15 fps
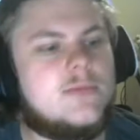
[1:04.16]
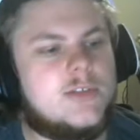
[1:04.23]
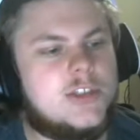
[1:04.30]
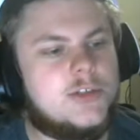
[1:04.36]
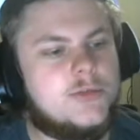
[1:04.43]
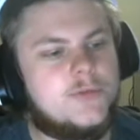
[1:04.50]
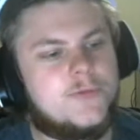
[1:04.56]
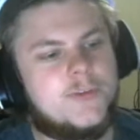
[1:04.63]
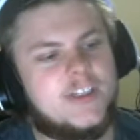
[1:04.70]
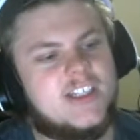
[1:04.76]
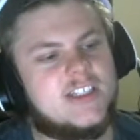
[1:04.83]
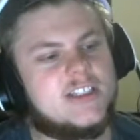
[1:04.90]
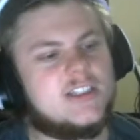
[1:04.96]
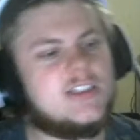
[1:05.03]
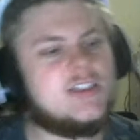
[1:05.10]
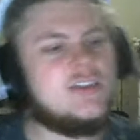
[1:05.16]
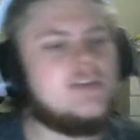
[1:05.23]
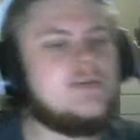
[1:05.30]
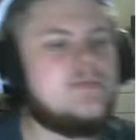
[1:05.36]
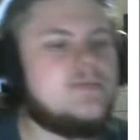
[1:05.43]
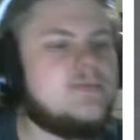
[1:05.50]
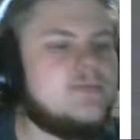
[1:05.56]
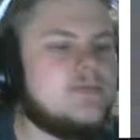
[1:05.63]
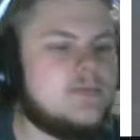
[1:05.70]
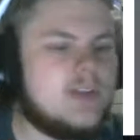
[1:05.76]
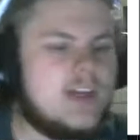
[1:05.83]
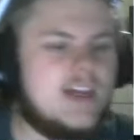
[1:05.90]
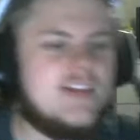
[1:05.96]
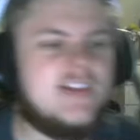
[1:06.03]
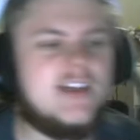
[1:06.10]
2 fleets,
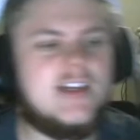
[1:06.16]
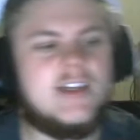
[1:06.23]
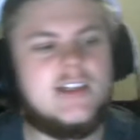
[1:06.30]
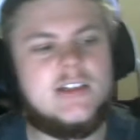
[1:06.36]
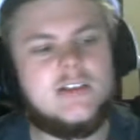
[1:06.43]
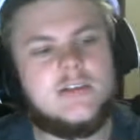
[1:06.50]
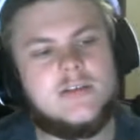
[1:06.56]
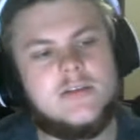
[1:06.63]
and then